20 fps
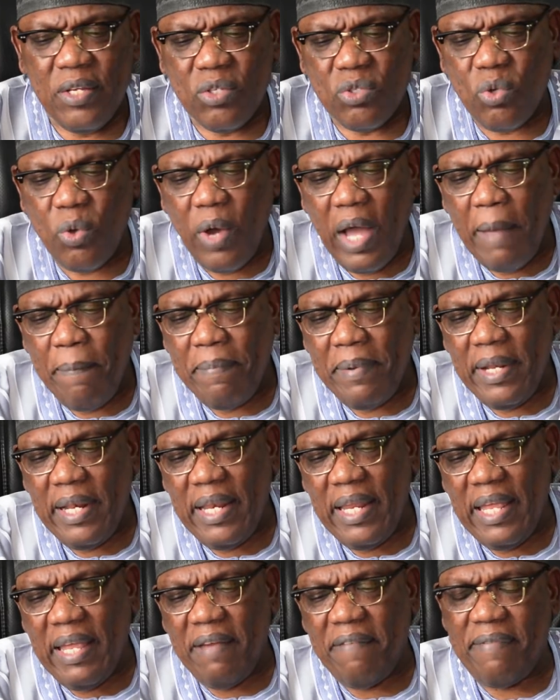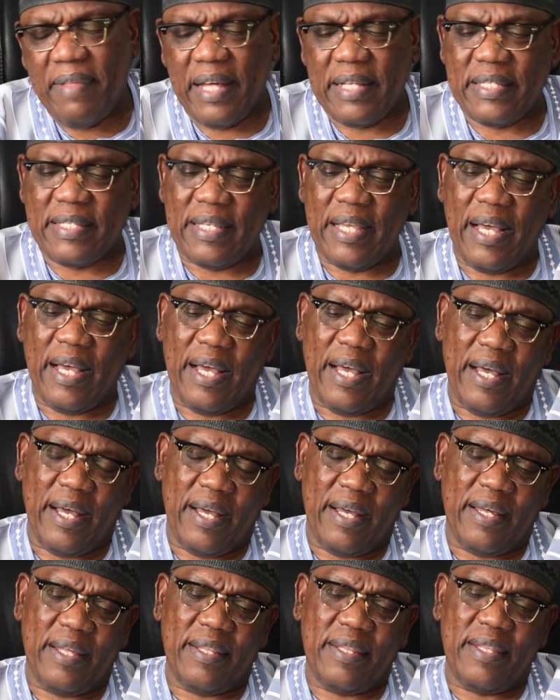So I believe that
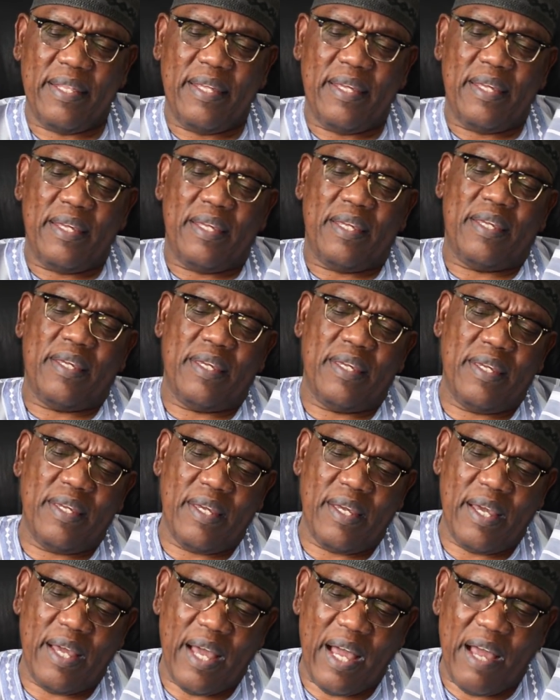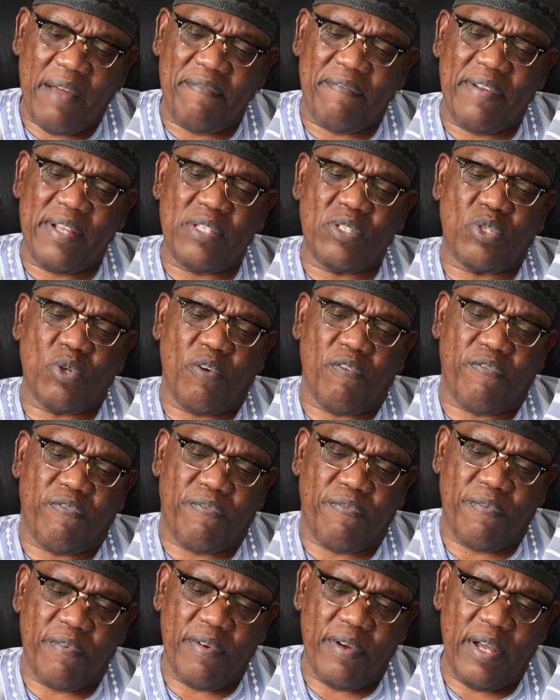the advent
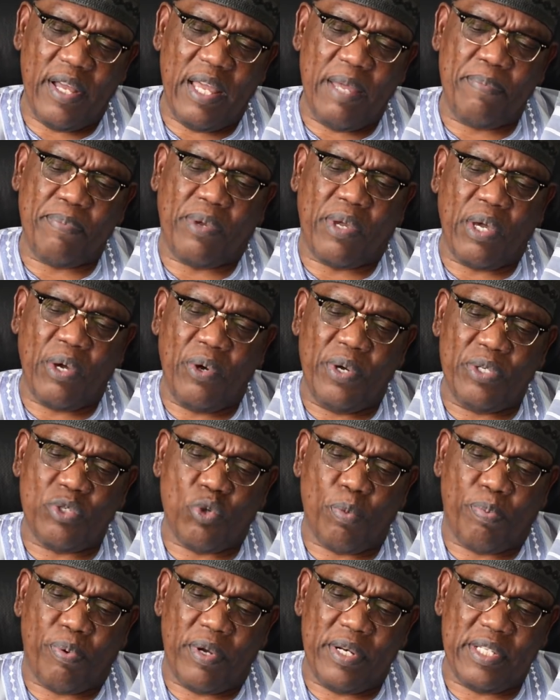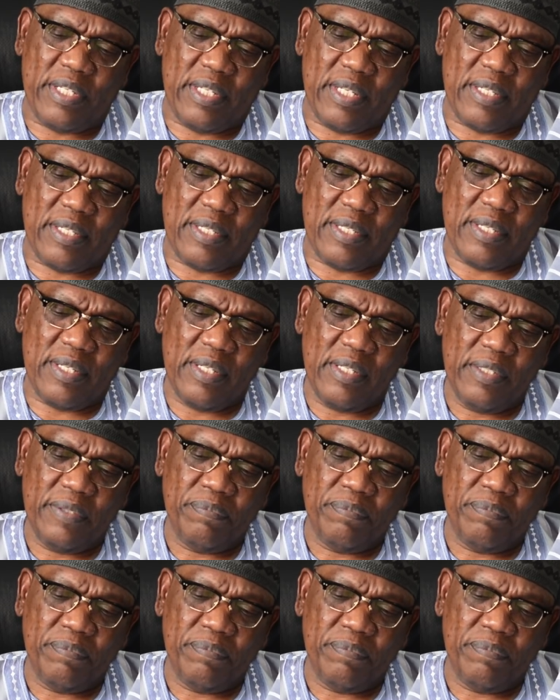of MKO into politics